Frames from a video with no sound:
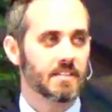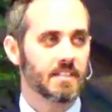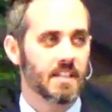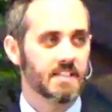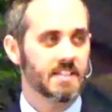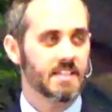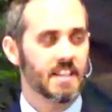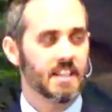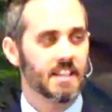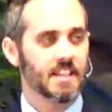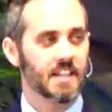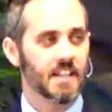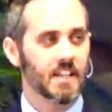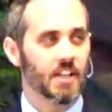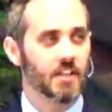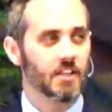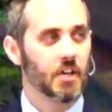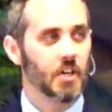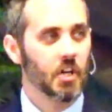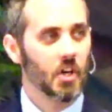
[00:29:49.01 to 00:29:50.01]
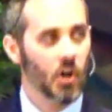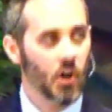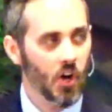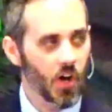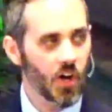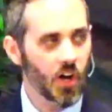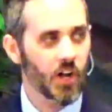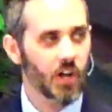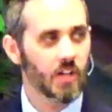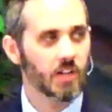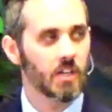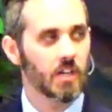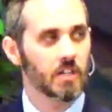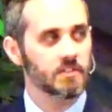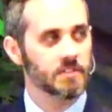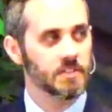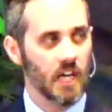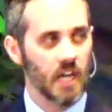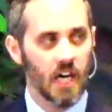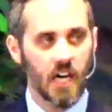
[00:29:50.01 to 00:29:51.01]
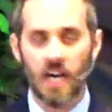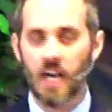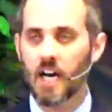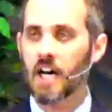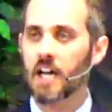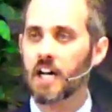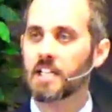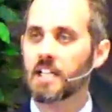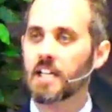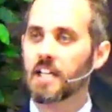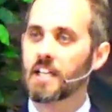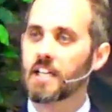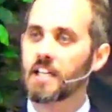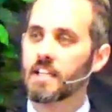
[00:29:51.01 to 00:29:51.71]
says that the, the call of God